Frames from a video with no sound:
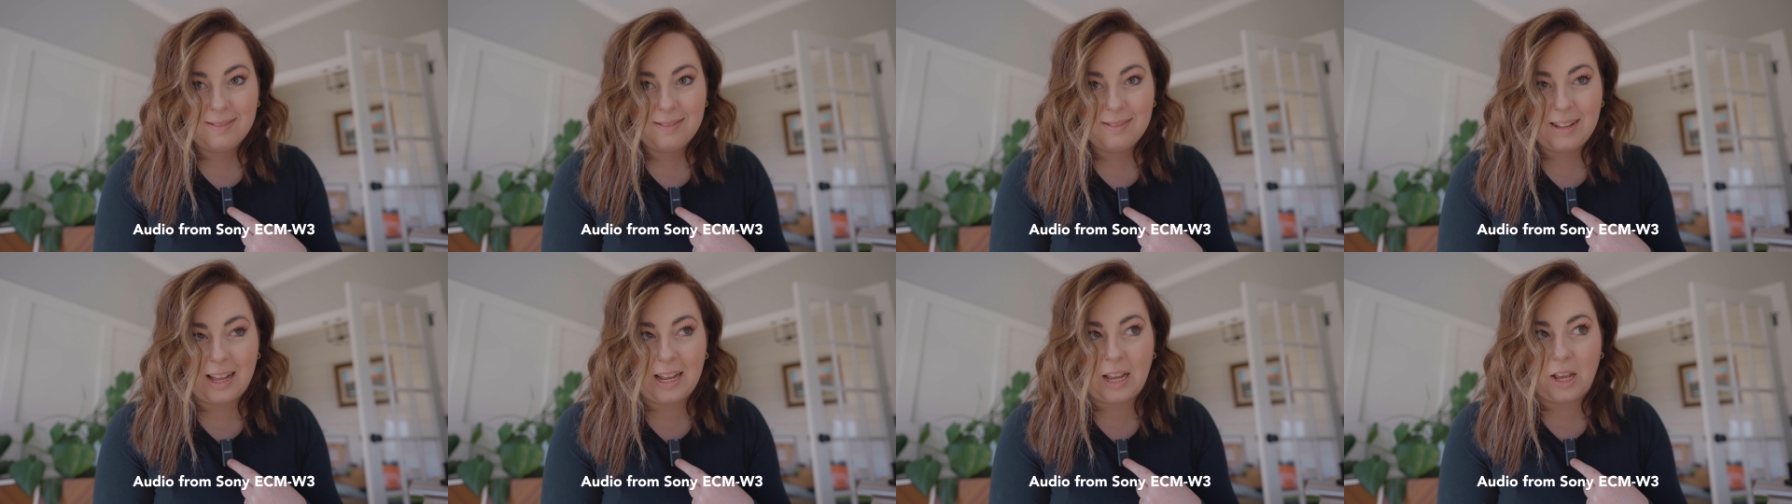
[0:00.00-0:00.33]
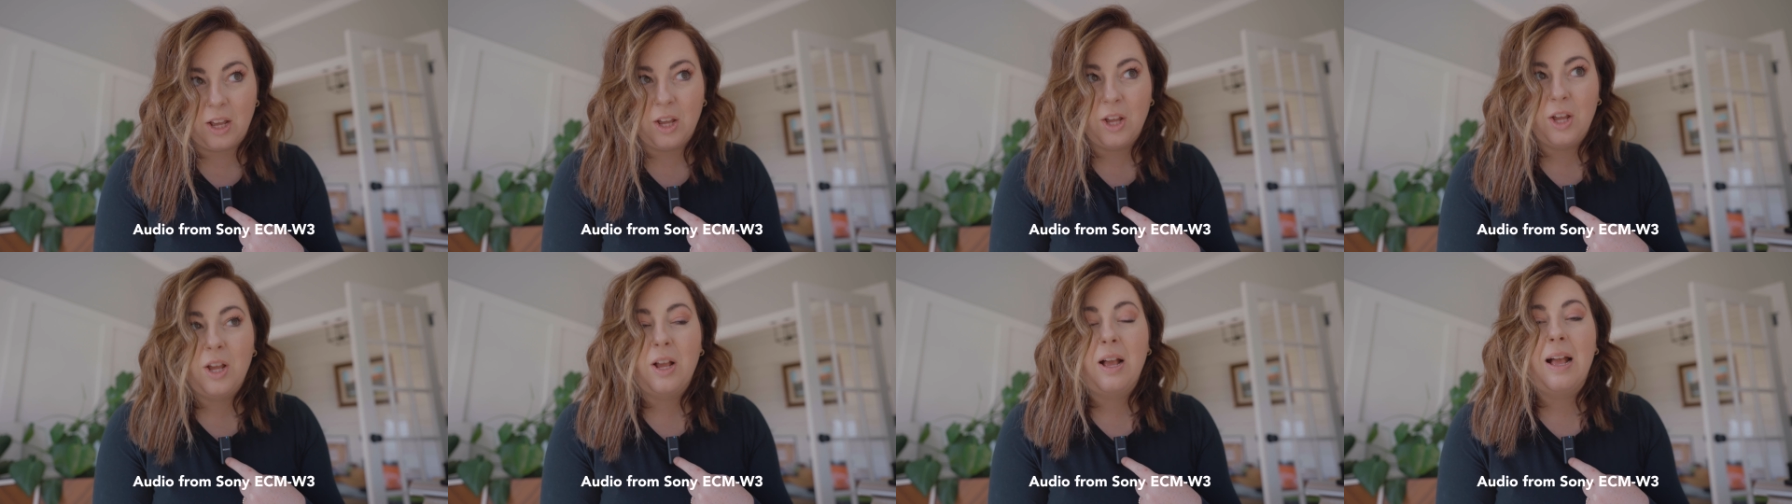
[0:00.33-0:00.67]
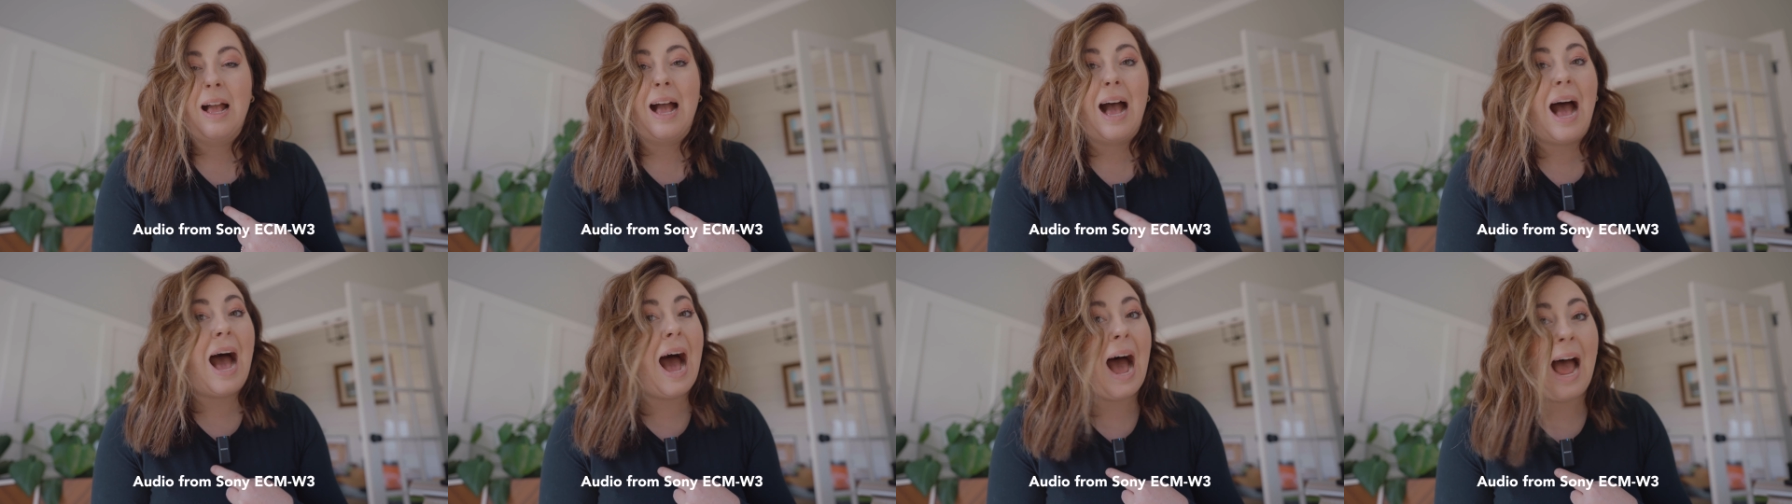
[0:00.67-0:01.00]
Like,
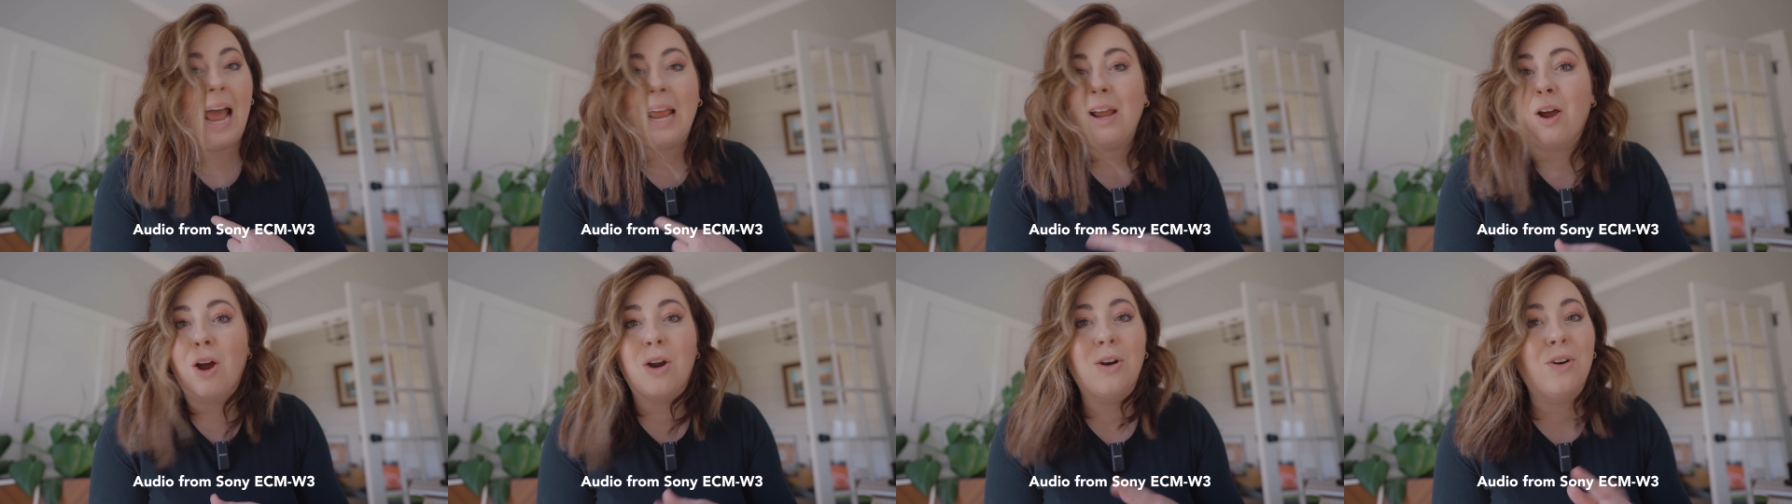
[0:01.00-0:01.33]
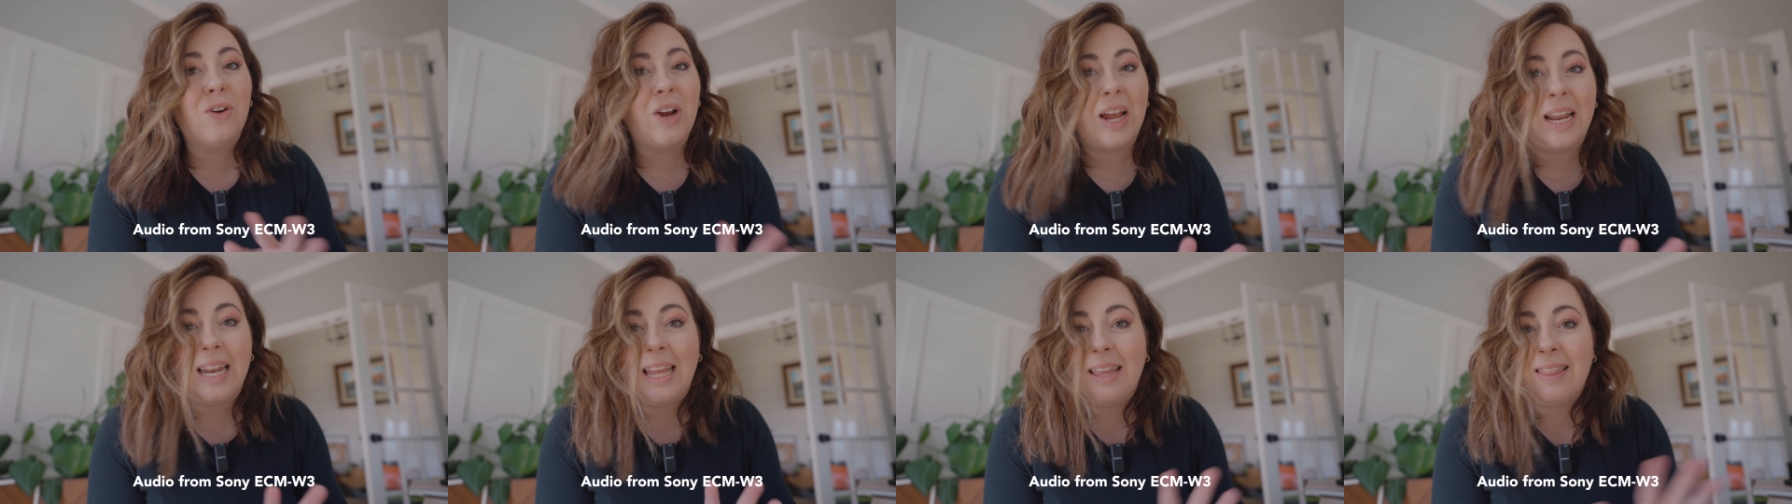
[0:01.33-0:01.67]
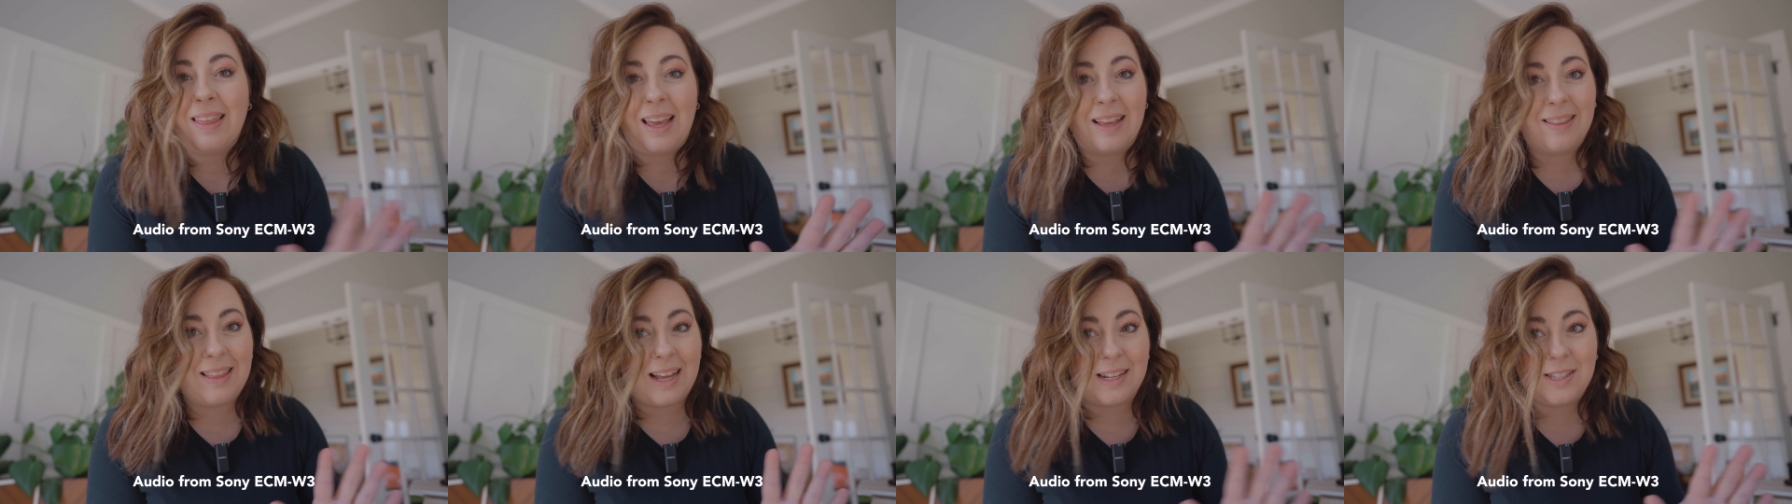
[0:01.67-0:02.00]
I already
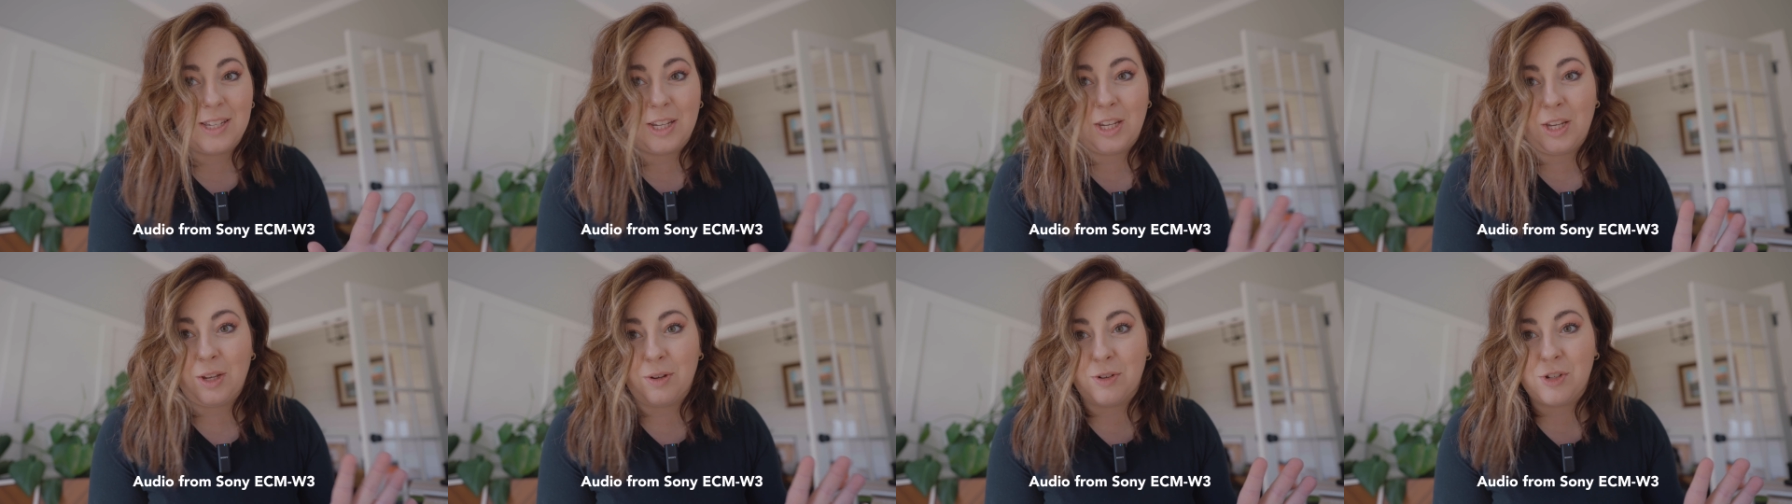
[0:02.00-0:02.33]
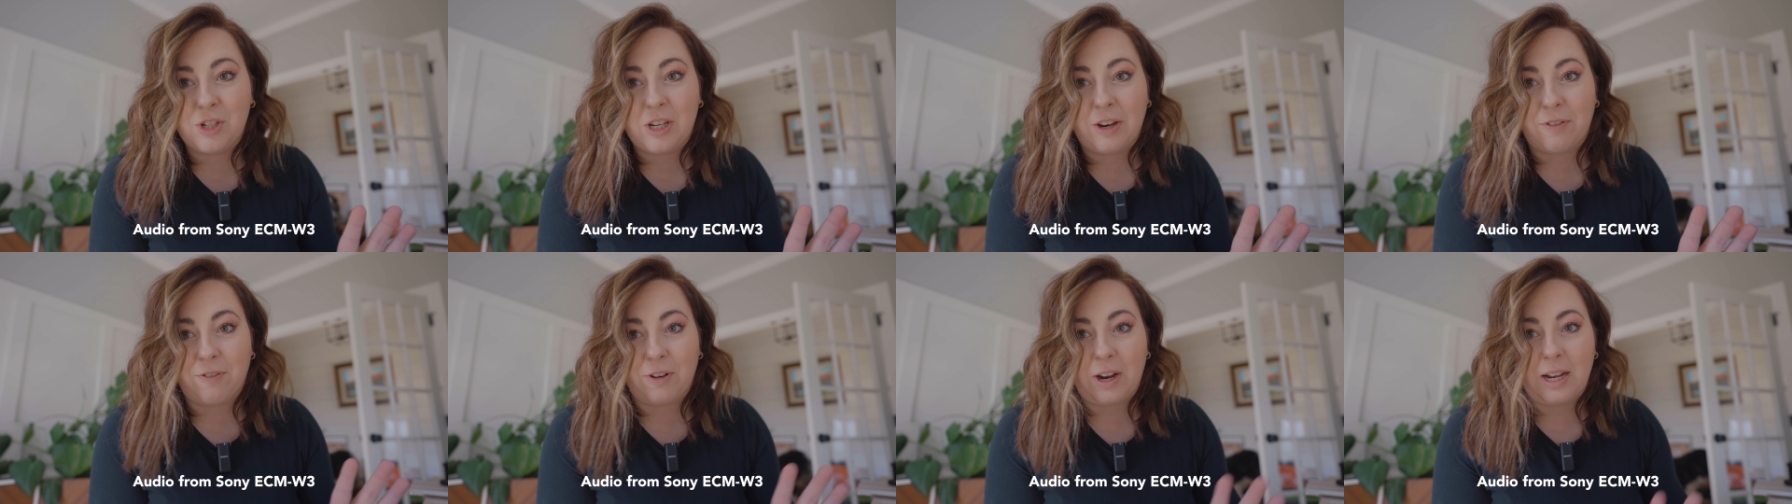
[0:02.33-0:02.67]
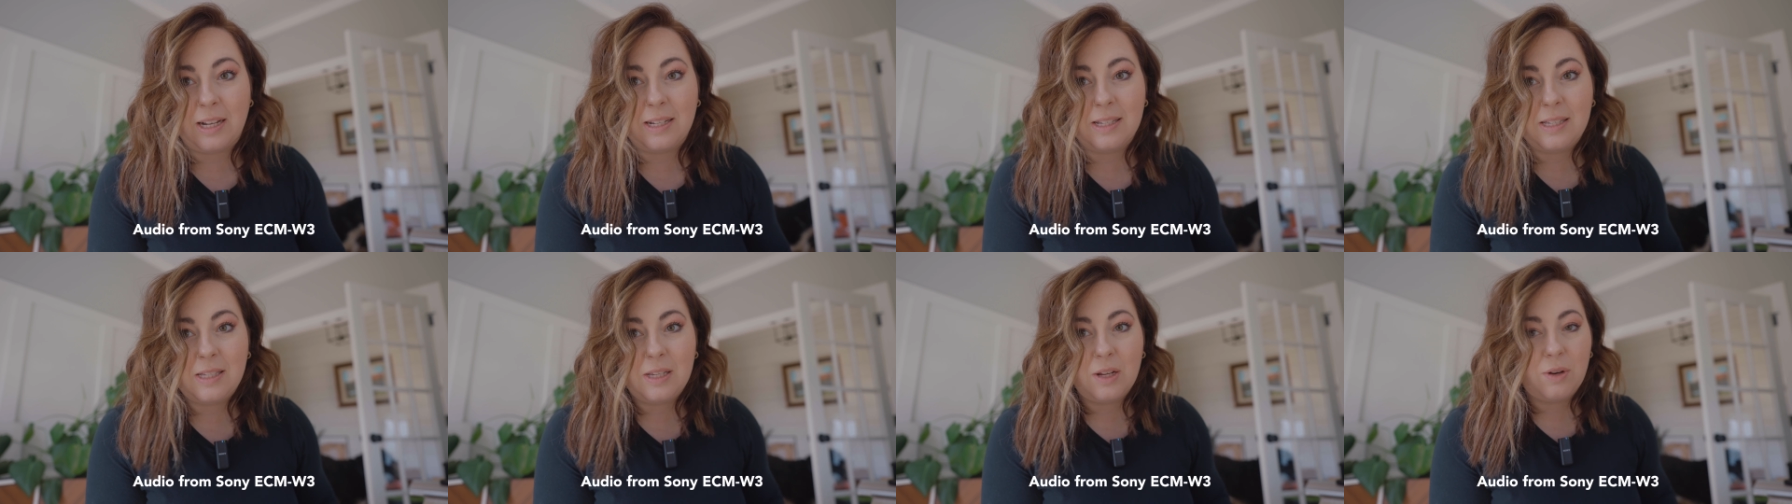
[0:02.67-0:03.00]
think that's a huge
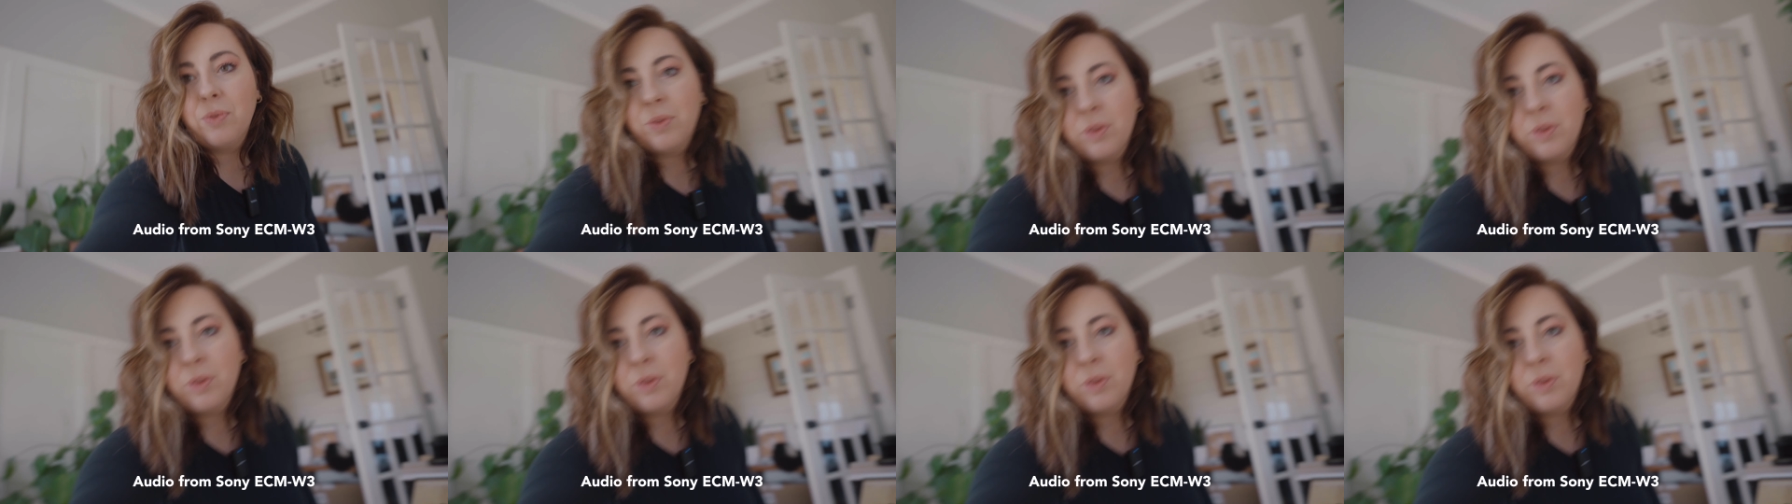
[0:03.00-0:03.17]
difference.